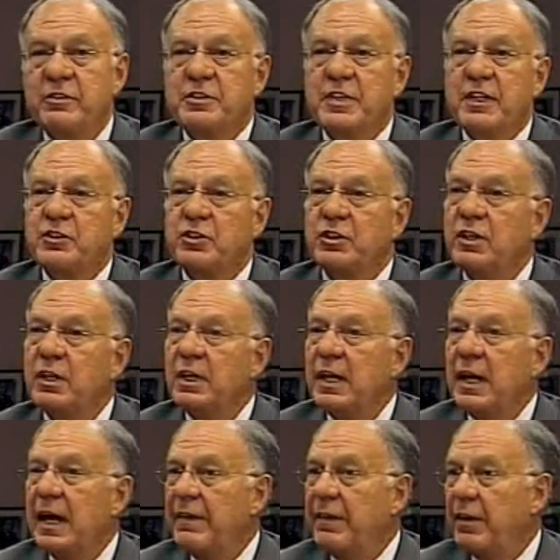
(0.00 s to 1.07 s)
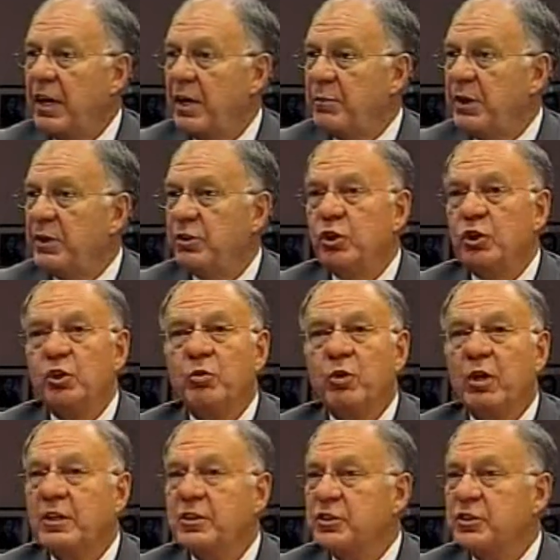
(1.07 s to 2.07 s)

of the voting section, and there had been good